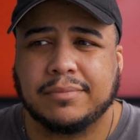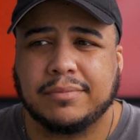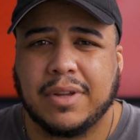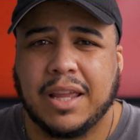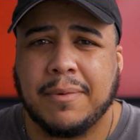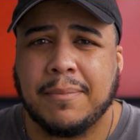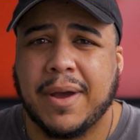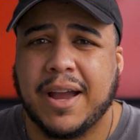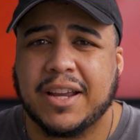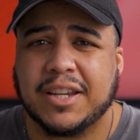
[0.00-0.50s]

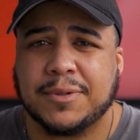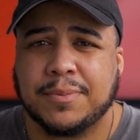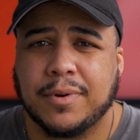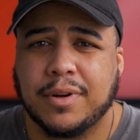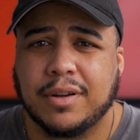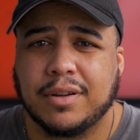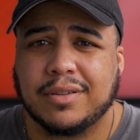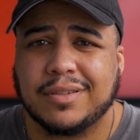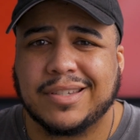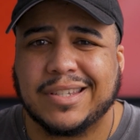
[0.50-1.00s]
In my
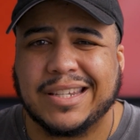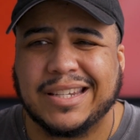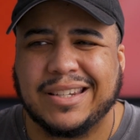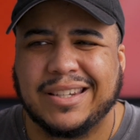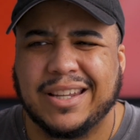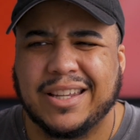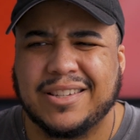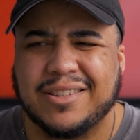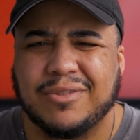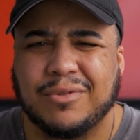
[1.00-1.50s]
experience, it
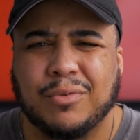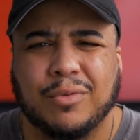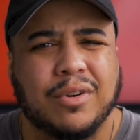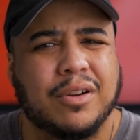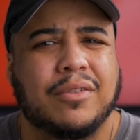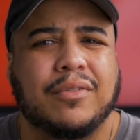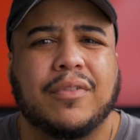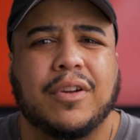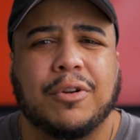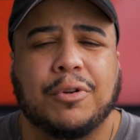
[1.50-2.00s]
doesn't
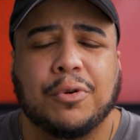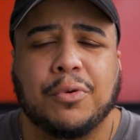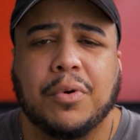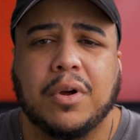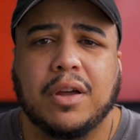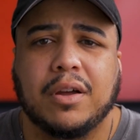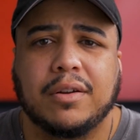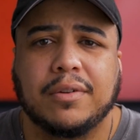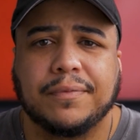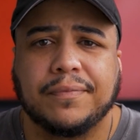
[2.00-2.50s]
work very
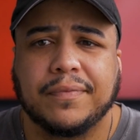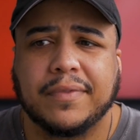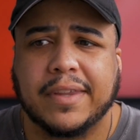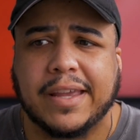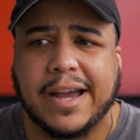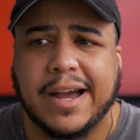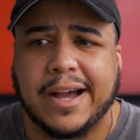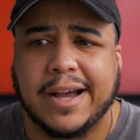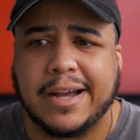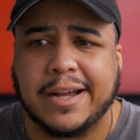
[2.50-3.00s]
well.
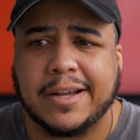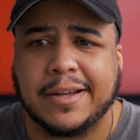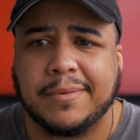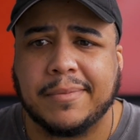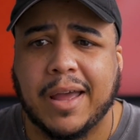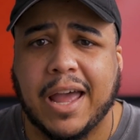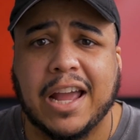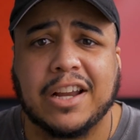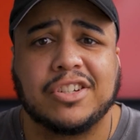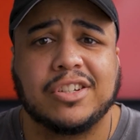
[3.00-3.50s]
I
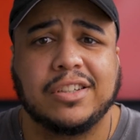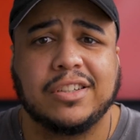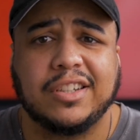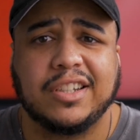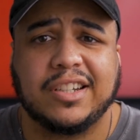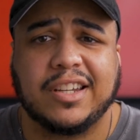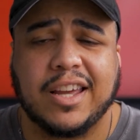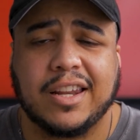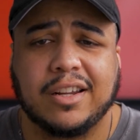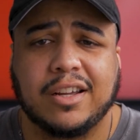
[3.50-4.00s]
actually
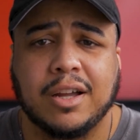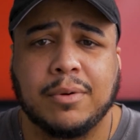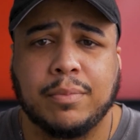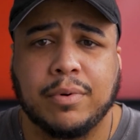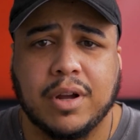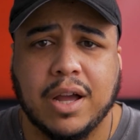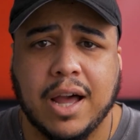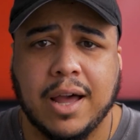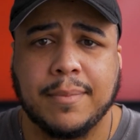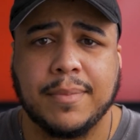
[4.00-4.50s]
looked at a couple
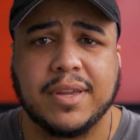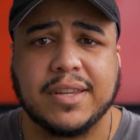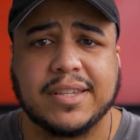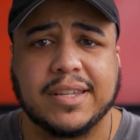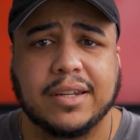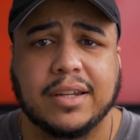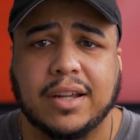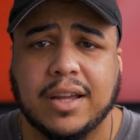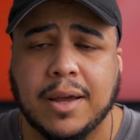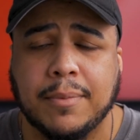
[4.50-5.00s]
comments
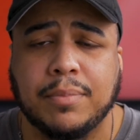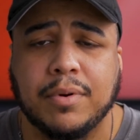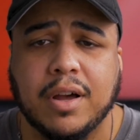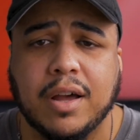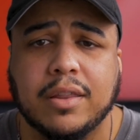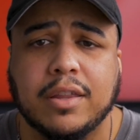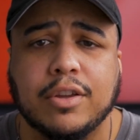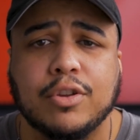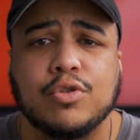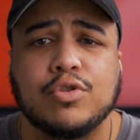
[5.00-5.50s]
and a couple
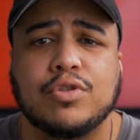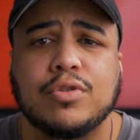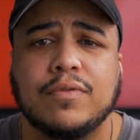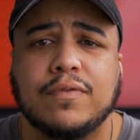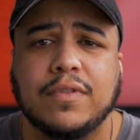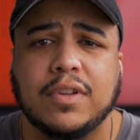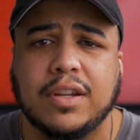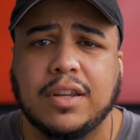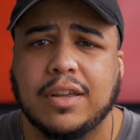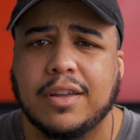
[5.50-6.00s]
other YouTube
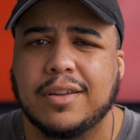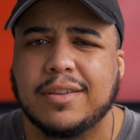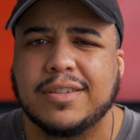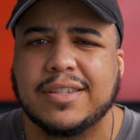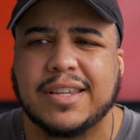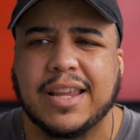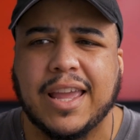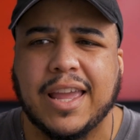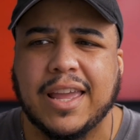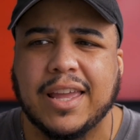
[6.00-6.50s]

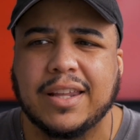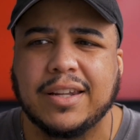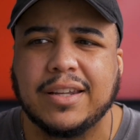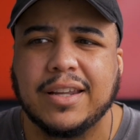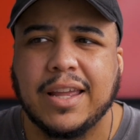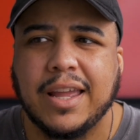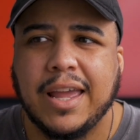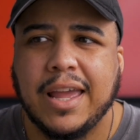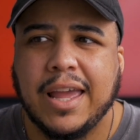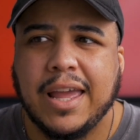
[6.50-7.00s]
videos, and
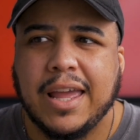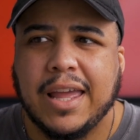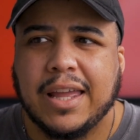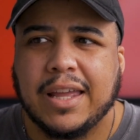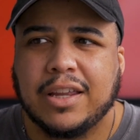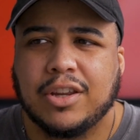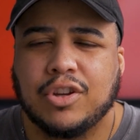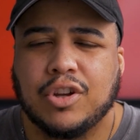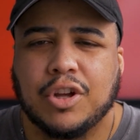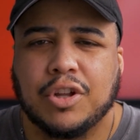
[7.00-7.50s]

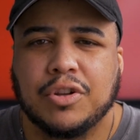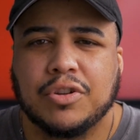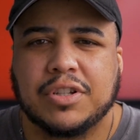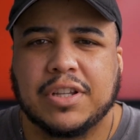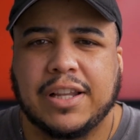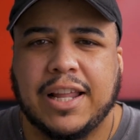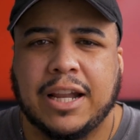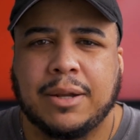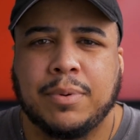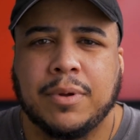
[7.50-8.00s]
there's a
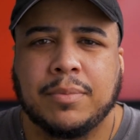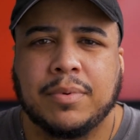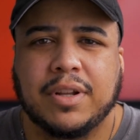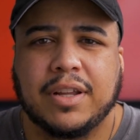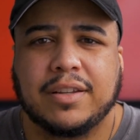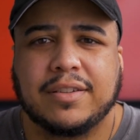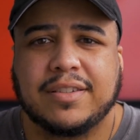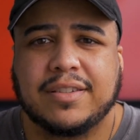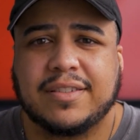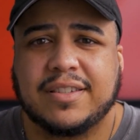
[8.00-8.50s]
lot of people
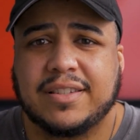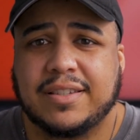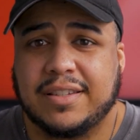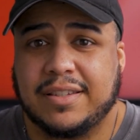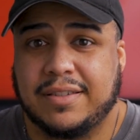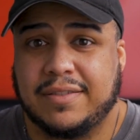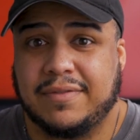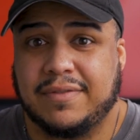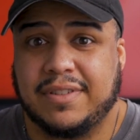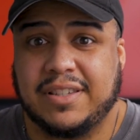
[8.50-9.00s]
that
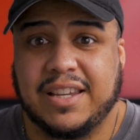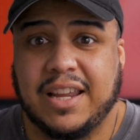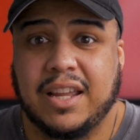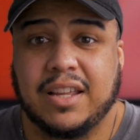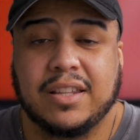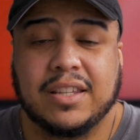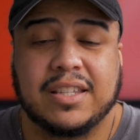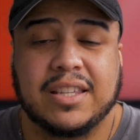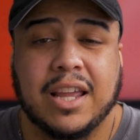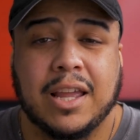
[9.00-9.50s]
say
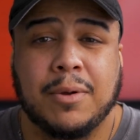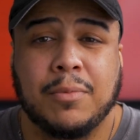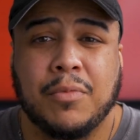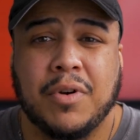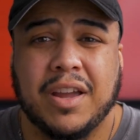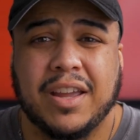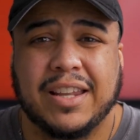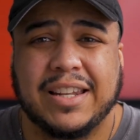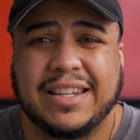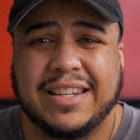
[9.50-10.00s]
it the same
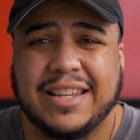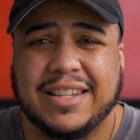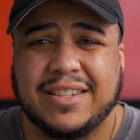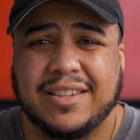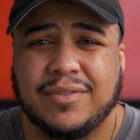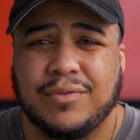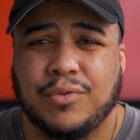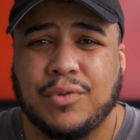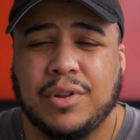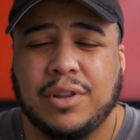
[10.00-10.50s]
way. It
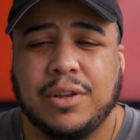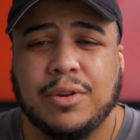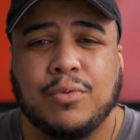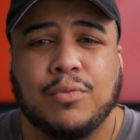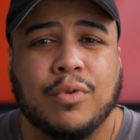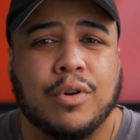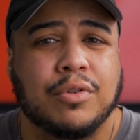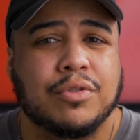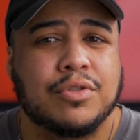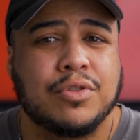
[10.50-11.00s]
doesn't really
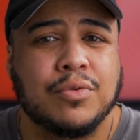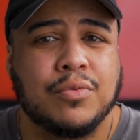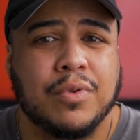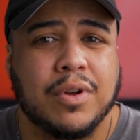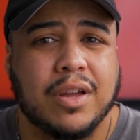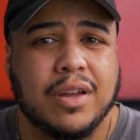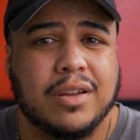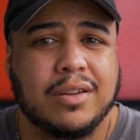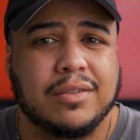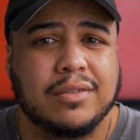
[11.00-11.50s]
work too
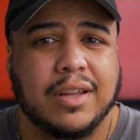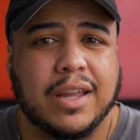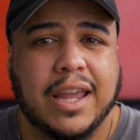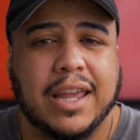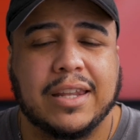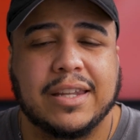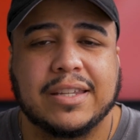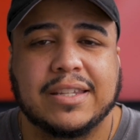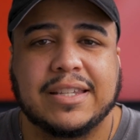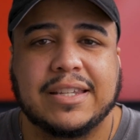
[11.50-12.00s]
well,
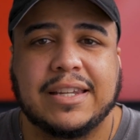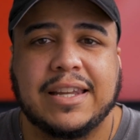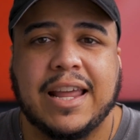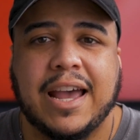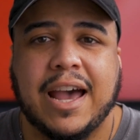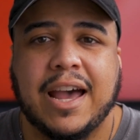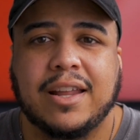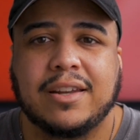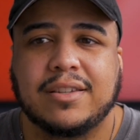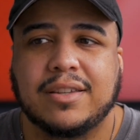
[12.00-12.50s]
and it's
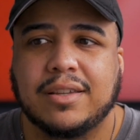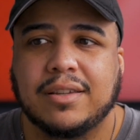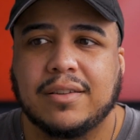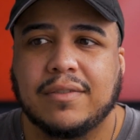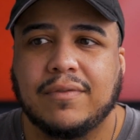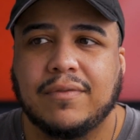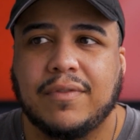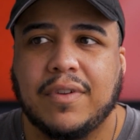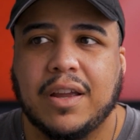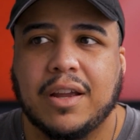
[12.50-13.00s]
not
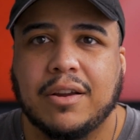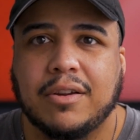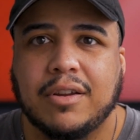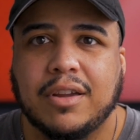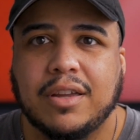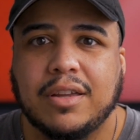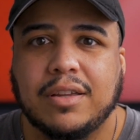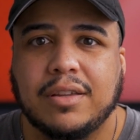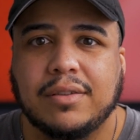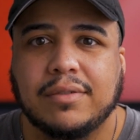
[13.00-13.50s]

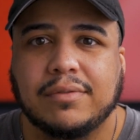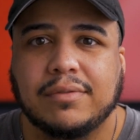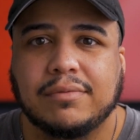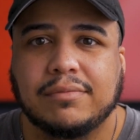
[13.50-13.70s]
very